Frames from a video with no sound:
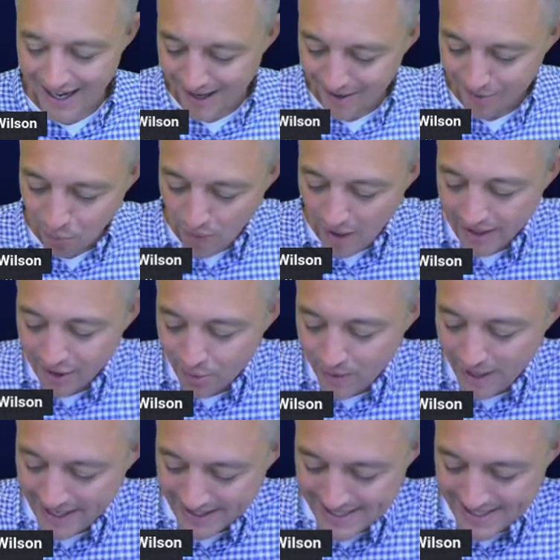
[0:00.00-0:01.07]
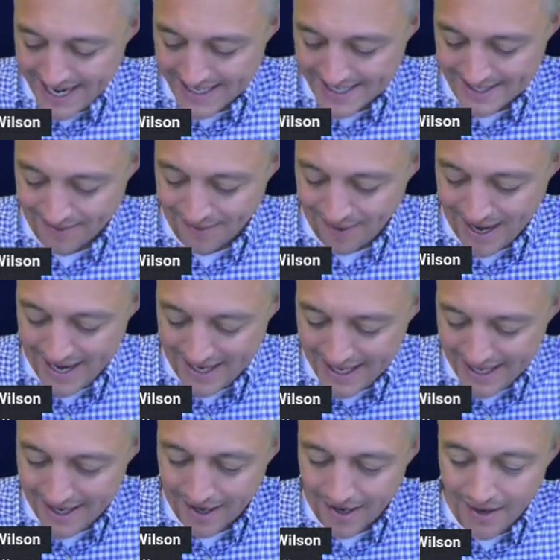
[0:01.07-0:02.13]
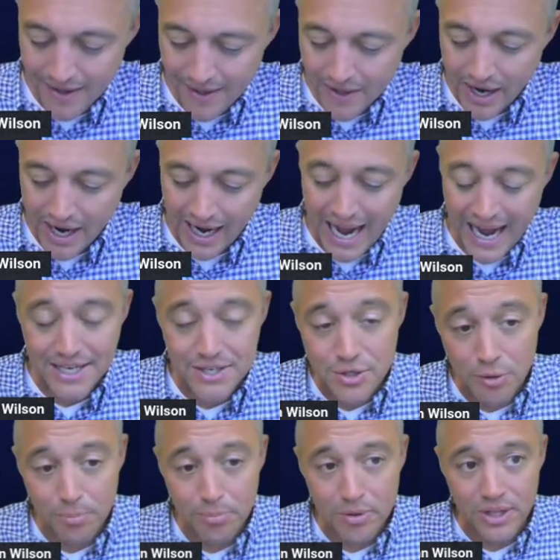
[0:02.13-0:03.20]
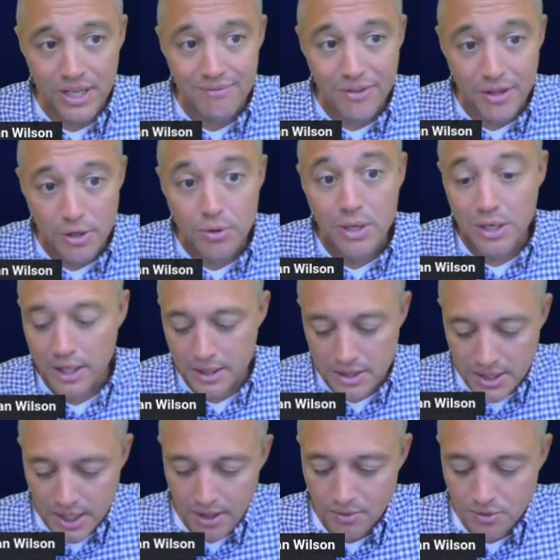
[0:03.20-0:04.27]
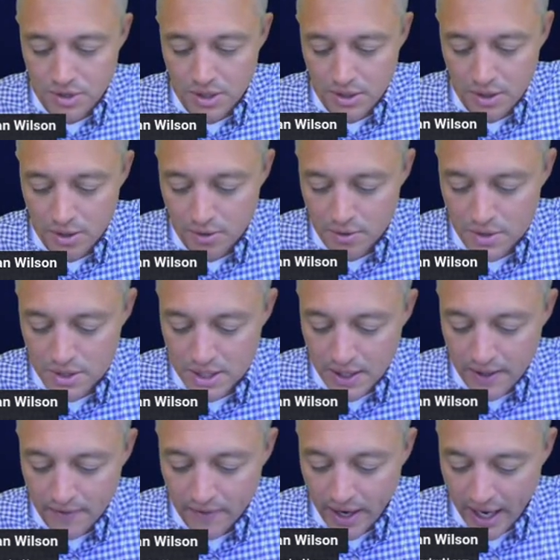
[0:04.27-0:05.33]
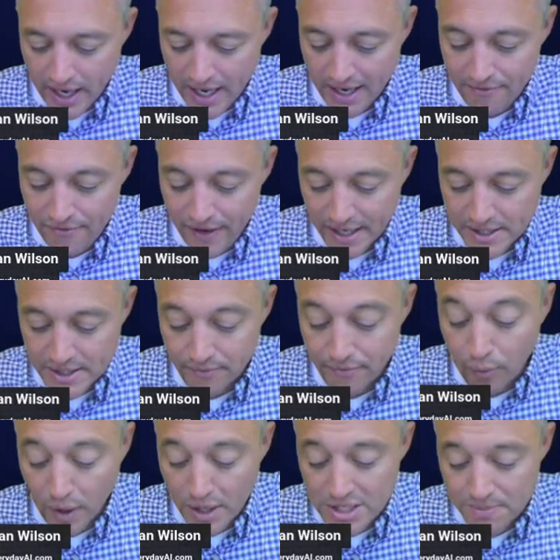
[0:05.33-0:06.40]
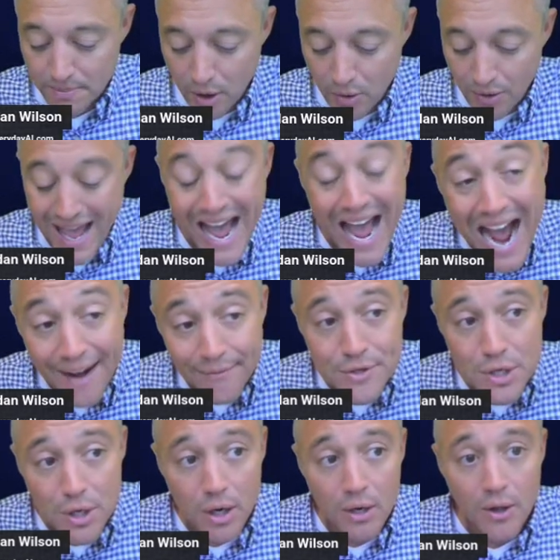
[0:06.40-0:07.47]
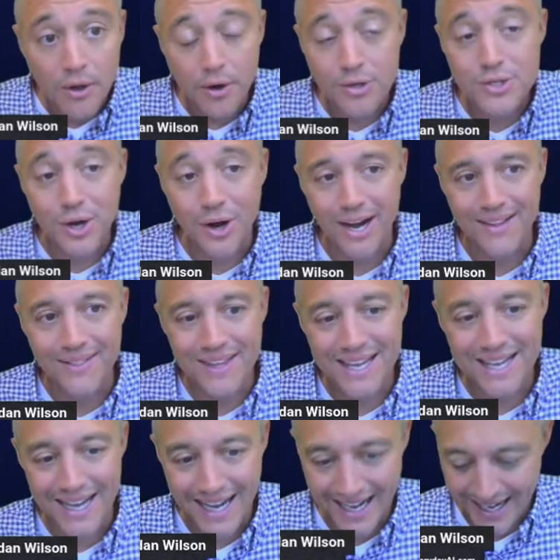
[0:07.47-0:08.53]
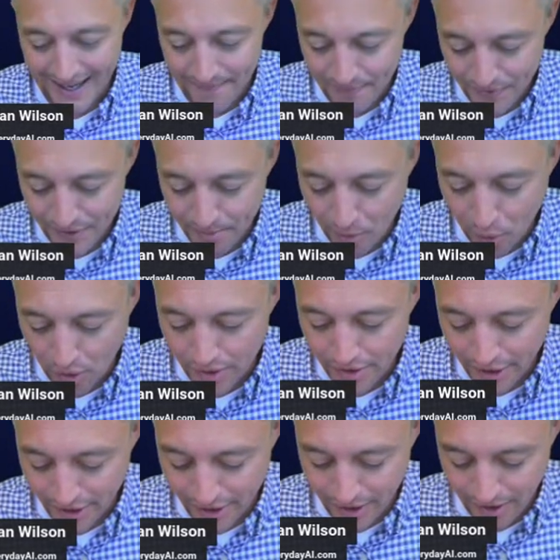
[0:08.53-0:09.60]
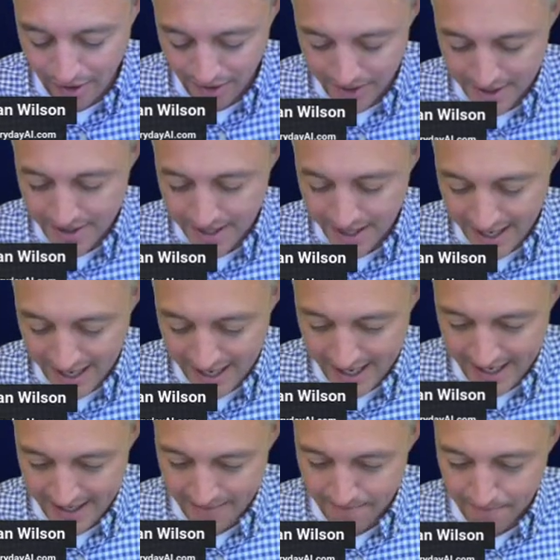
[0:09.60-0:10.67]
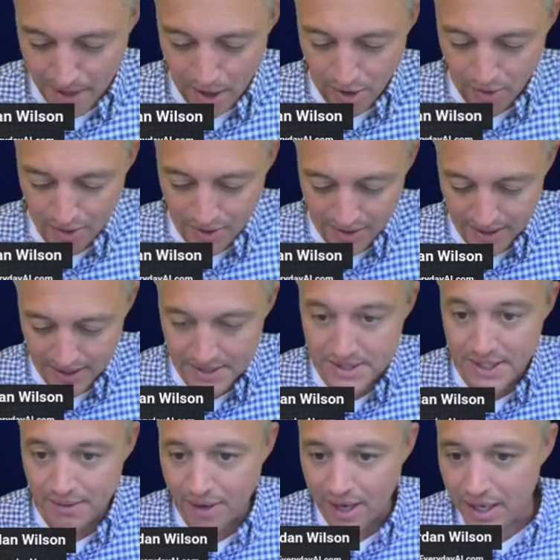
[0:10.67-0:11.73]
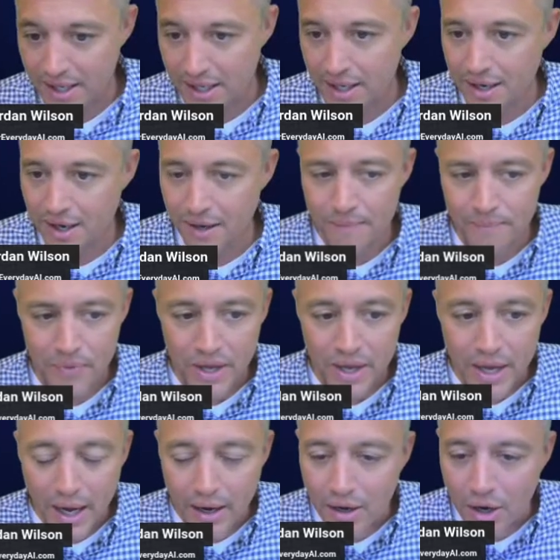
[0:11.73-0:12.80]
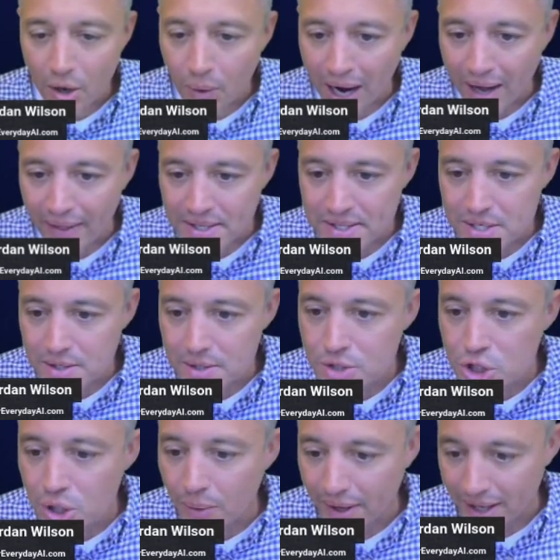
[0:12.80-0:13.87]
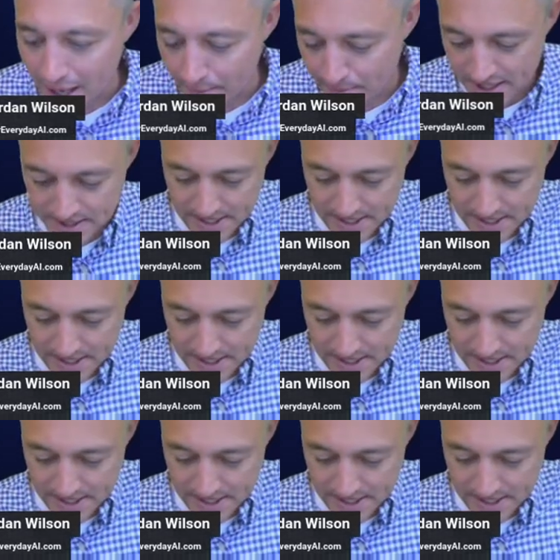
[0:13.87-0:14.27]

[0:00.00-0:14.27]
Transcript: one quick test right here. I do believe that you can continue to use advanced voice mode after, or sorry, the more neural mode. Let's see right here. I don't know why that's showing up as